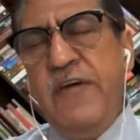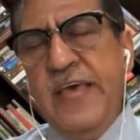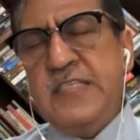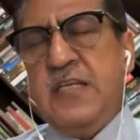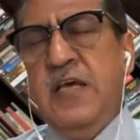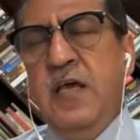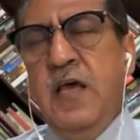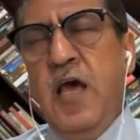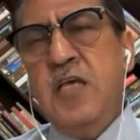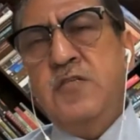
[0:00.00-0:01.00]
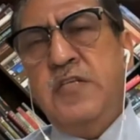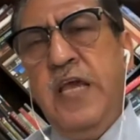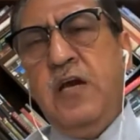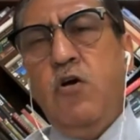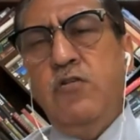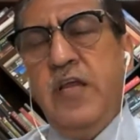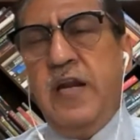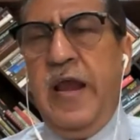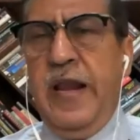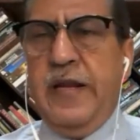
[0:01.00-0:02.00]
West has taken on
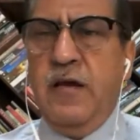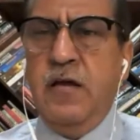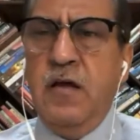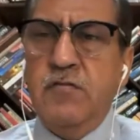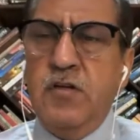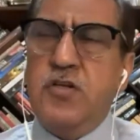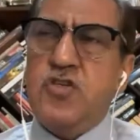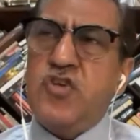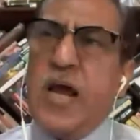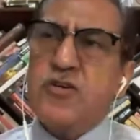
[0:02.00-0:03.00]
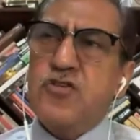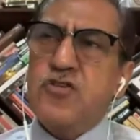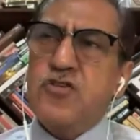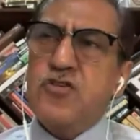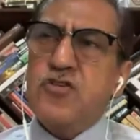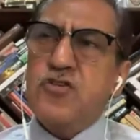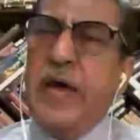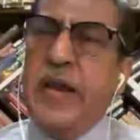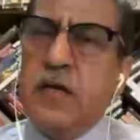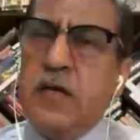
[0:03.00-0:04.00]
their head, the distraction of the
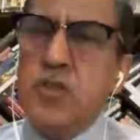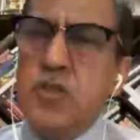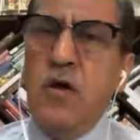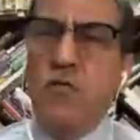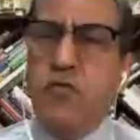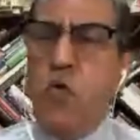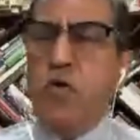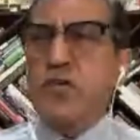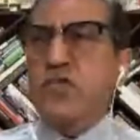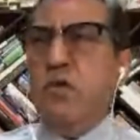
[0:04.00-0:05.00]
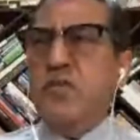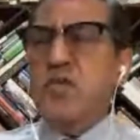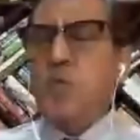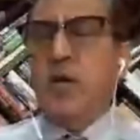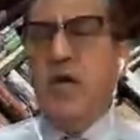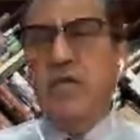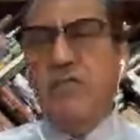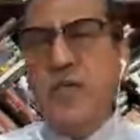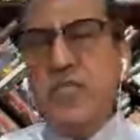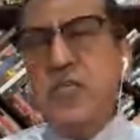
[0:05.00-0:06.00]
Americans focused on this one.
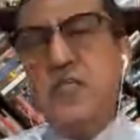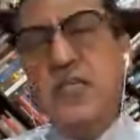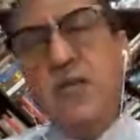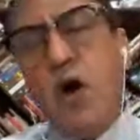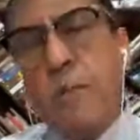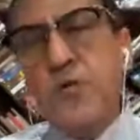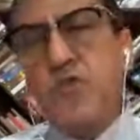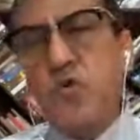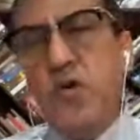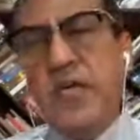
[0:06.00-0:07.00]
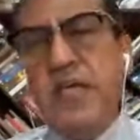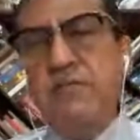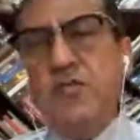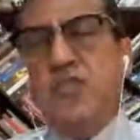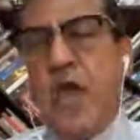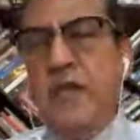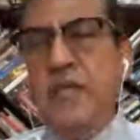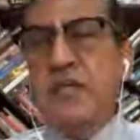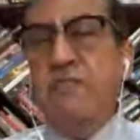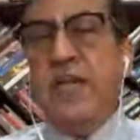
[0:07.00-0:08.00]
This is an opportunity which
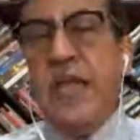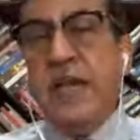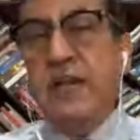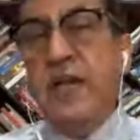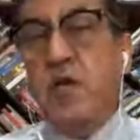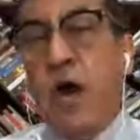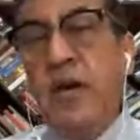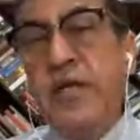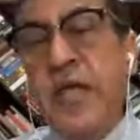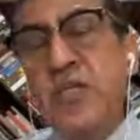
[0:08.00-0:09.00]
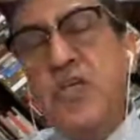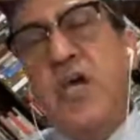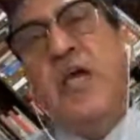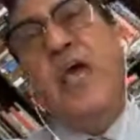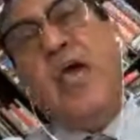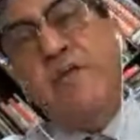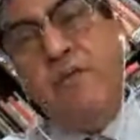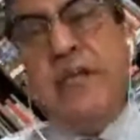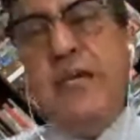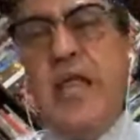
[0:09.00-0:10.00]
Chinese have taken advantage
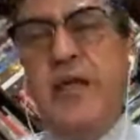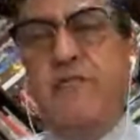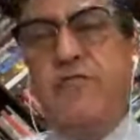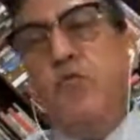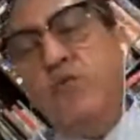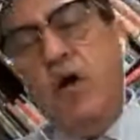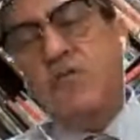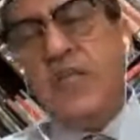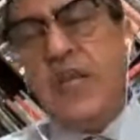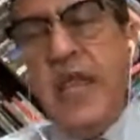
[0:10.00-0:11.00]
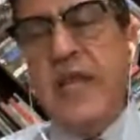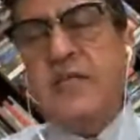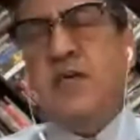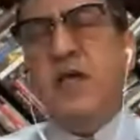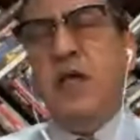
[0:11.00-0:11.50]
ever in life. 2008,